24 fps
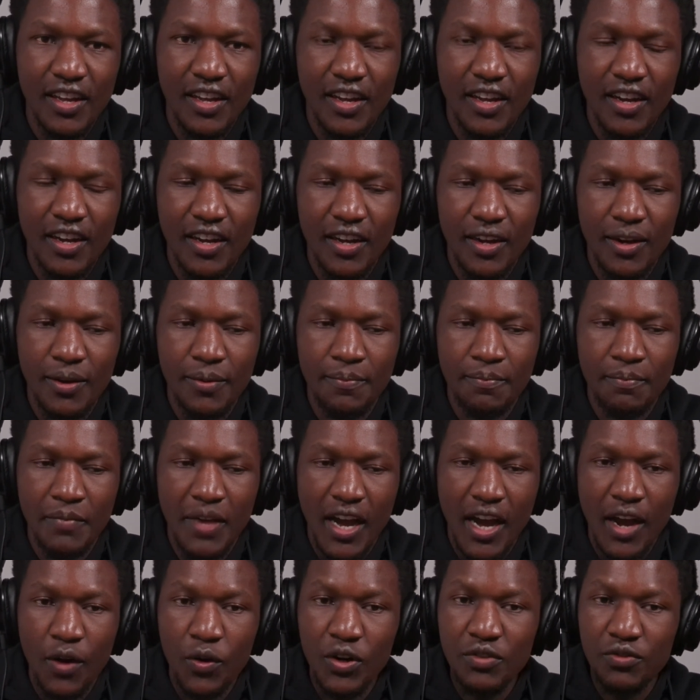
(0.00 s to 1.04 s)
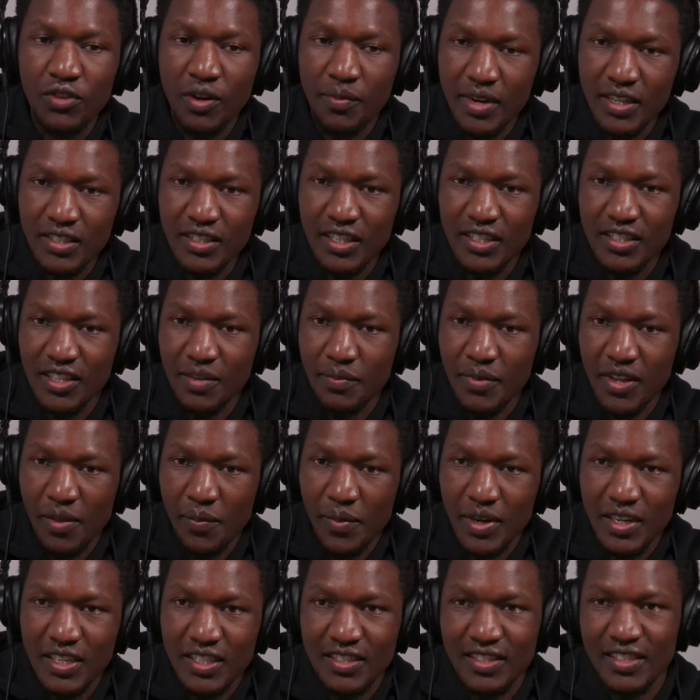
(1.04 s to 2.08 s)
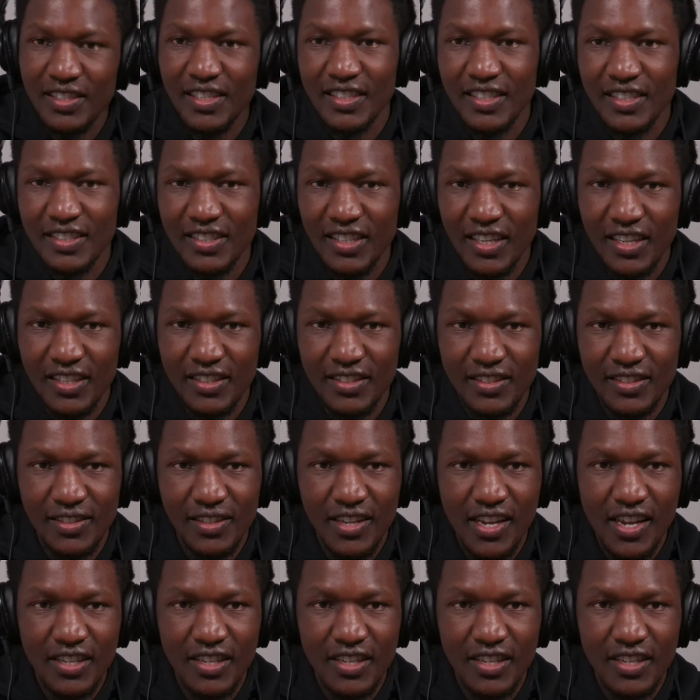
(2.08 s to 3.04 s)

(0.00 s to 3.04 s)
I went for a master's in mathematics data science at